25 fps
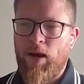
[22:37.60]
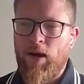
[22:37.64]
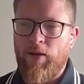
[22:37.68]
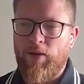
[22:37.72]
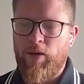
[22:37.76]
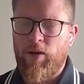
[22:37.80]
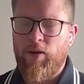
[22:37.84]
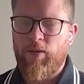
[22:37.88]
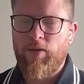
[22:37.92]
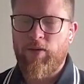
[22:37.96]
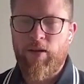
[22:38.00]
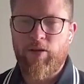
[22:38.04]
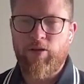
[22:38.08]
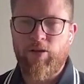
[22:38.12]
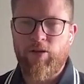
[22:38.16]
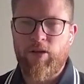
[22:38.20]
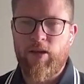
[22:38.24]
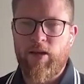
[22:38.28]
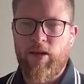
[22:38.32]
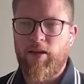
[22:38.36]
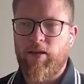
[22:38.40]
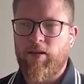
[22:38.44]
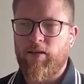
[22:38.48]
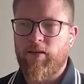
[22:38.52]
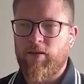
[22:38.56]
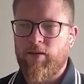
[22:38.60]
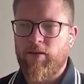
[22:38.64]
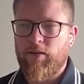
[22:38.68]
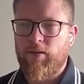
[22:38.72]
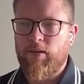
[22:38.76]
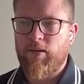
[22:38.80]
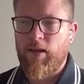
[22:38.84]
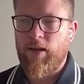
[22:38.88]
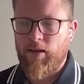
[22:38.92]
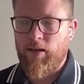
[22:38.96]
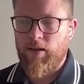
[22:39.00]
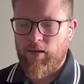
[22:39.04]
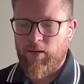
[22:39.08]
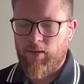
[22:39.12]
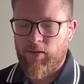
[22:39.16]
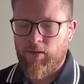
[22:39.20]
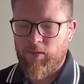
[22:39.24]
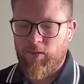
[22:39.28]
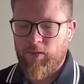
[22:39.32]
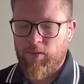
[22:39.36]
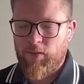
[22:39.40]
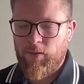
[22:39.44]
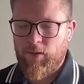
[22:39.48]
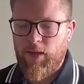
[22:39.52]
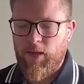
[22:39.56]
where those engineers, they
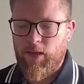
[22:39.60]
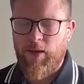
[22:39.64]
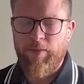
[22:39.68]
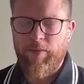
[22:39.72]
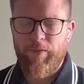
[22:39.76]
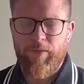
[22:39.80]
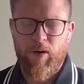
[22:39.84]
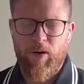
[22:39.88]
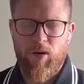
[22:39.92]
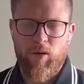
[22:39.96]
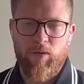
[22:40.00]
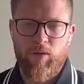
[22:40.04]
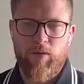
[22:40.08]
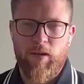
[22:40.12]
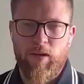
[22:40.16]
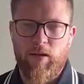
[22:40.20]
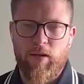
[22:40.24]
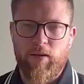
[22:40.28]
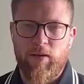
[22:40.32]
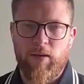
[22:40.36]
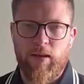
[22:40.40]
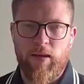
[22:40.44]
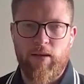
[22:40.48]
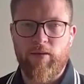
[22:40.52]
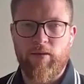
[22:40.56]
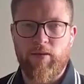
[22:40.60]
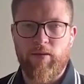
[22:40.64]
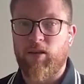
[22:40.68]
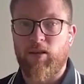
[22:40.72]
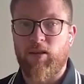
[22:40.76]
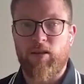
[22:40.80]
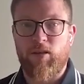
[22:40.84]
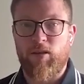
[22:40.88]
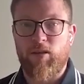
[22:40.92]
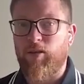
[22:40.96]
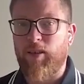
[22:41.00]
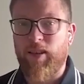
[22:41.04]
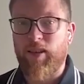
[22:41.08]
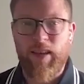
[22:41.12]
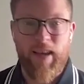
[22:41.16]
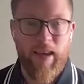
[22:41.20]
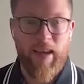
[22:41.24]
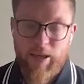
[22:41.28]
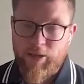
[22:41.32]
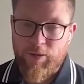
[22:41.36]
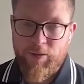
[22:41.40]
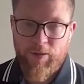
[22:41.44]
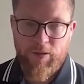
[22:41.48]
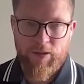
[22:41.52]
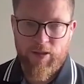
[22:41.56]
can get involved in things like your
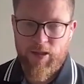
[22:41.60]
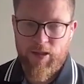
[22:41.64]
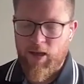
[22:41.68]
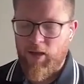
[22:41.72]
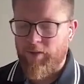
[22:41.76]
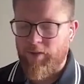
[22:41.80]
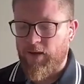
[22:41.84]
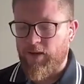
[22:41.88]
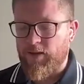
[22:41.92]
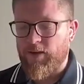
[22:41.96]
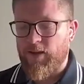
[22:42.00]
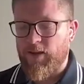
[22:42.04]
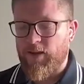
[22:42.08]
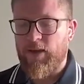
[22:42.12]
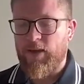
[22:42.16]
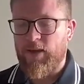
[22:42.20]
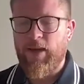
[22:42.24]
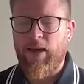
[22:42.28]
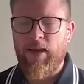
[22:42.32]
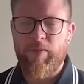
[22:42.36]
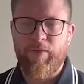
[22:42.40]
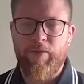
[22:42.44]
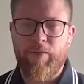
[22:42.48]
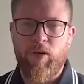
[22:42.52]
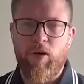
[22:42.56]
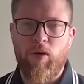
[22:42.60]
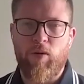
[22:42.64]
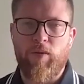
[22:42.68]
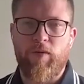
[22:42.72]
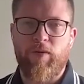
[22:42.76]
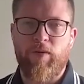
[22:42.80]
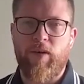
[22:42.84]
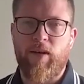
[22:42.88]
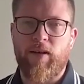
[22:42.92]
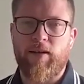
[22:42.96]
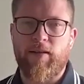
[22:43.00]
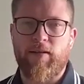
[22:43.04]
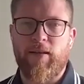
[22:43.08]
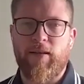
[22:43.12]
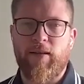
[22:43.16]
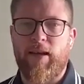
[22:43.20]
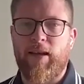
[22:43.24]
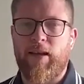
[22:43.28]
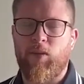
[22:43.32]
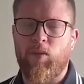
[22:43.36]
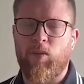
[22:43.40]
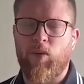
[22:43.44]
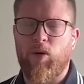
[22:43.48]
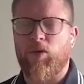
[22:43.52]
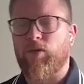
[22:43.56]
engagement surveys, they can get involved with
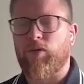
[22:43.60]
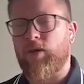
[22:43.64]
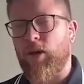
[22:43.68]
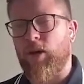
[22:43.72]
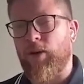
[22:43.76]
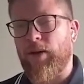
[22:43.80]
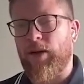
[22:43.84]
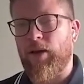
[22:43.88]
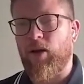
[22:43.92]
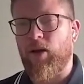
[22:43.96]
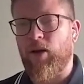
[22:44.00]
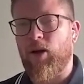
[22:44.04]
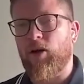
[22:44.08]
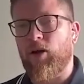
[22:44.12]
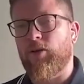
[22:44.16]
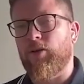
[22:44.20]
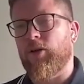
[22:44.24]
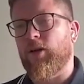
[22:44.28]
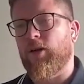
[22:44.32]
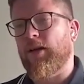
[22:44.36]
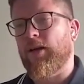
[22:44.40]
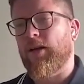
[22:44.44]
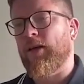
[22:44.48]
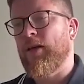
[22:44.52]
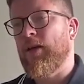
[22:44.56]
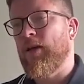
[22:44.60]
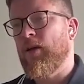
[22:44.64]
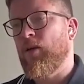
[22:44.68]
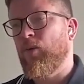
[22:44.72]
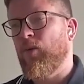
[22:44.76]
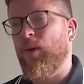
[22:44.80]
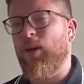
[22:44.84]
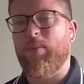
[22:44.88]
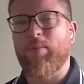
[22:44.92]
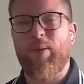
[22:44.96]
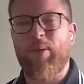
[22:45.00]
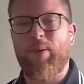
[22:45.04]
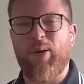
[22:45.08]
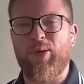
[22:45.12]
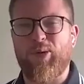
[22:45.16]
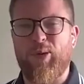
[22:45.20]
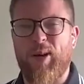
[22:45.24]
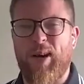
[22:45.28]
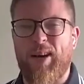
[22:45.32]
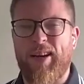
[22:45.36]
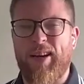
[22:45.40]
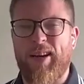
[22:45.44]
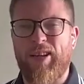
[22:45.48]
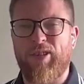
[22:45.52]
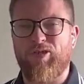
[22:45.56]
understanding what's going on. Like we can
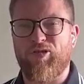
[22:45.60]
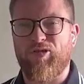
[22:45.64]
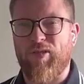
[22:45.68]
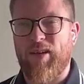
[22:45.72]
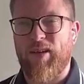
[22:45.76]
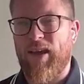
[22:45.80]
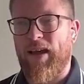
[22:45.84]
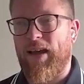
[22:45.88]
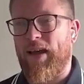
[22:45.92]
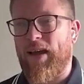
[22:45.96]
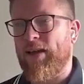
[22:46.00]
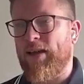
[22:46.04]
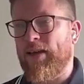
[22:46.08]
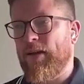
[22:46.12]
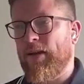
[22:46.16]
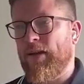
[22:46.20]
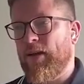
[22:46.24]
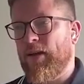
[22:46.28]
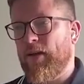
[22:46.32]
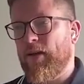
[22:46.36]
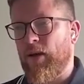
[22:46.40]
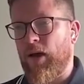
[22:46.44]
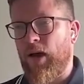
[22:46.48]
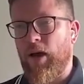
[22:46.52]
build you out an intranet